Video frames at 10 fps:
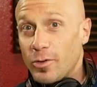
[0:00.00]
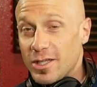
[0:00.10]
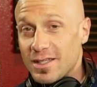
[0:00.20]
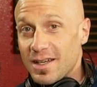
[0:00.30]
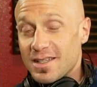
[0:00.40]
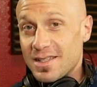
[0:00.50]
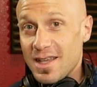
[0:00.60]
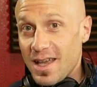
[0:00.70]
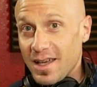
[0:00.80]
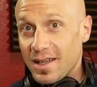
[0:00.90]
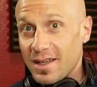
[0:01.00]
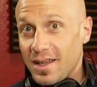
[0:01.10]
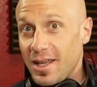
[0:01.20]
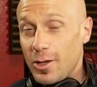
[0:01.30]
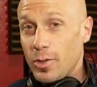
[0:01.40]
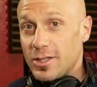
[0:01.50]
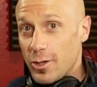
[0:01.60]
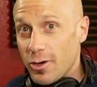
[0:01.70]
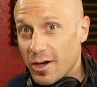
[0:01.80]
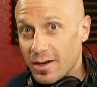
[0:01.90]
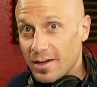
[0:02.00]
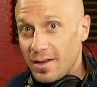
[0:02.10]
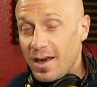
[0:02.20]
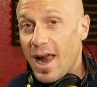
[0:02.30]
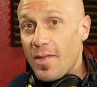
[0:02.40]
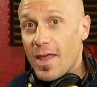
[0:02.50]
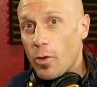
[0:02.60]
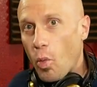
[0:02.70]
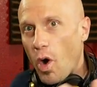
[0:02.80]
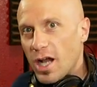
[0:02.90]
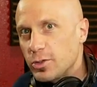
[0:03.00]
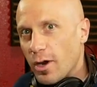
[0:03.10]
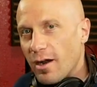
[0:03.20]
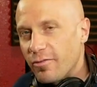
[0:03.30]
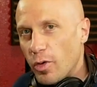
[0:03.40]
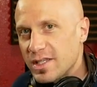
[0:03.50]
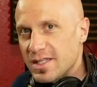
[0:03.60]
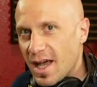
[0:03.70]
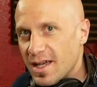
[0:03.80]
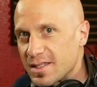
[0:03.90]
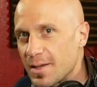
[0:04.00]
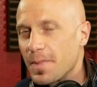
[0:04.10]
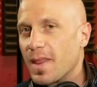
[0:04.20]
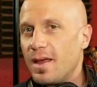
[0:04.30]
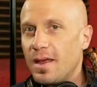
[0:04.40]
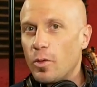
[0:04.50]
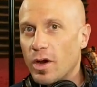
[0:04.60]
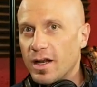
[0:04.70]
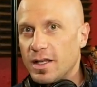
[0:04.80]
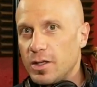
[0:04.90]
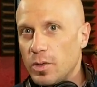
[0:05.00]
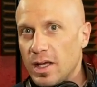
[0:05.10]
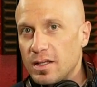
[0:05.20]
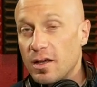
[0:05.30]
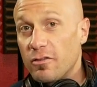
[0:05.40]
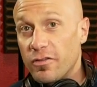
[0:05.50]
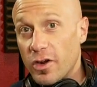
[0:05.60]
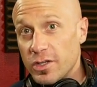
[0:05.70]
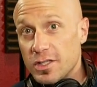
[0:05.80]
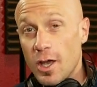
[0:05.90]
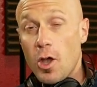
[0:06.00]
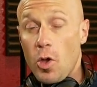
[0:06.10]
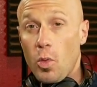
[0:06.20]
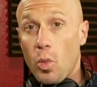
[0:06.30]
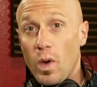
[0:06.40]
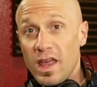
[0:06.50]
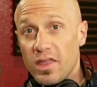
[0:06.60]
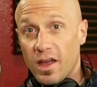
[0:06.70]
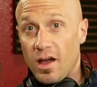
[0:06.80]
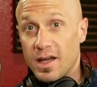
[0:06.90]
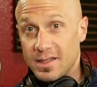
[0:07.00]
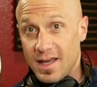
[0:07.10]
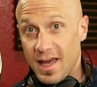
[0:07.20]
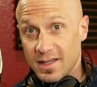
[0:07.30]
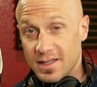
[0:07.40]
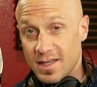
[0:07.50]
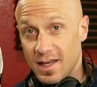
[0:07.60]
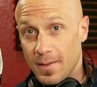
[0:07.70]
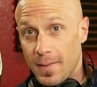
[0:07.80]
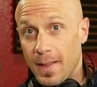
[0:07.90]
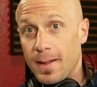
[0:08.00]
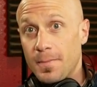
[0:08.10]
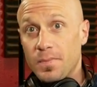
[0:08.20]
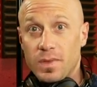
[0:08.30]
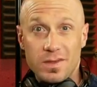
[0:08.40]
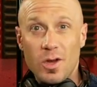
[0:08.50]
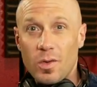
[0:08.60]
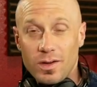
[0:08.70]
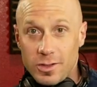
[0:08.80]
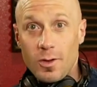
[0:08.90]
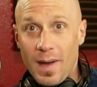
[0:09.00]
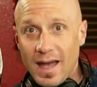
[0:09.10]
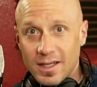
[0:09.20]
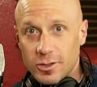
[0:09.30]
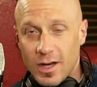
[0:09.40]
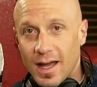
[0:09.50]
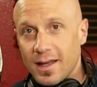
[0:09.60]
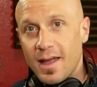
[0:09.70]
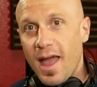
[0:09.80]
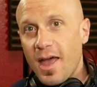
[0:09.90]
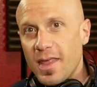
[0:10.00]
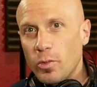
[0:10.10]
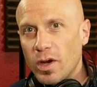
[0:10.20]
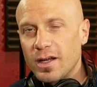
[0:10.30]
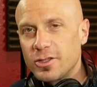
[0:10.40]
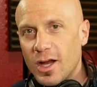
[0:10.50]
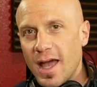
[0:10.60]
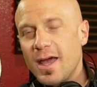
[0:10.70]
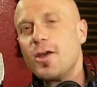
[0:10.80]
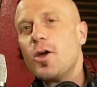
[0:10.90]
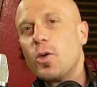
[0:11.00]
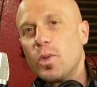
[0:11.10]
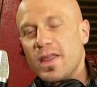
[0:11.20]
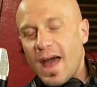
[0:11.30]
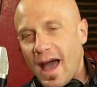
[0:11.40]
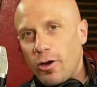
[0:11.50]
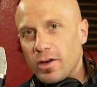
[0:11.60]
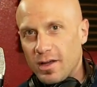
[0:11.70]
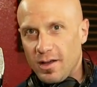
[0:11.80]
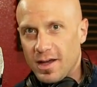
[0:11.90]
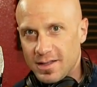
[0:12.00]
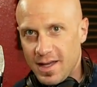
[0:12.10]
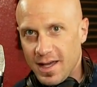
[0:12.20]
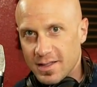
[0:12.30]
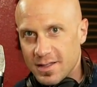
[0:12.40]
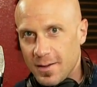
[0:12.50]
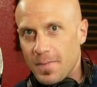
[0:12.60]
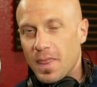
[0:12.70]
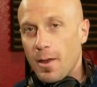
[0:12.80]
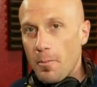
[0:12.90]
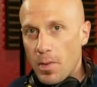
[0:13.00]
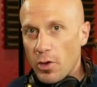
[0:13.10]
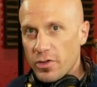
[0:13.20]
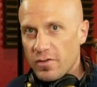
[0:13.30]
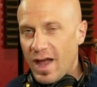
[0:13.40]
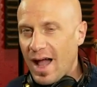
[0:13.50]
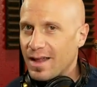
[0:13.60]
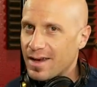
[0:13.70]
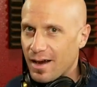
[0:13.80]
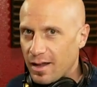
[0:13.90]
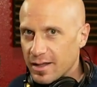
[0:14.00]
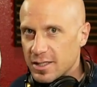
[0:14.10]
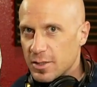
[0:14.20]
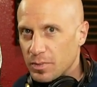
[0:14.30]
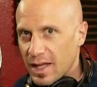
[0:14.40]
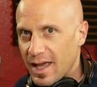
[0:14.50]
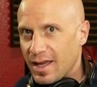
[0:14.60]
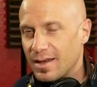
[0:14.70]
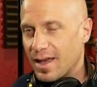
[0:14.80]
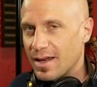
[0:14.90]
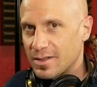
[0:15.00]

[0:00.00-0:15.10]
we're just going to sing into a tuner and then watch what our voice does. We're going to do it first with context, so to a backing track, and then we're going to try it without context. Both are valid, and I'll explain and kind of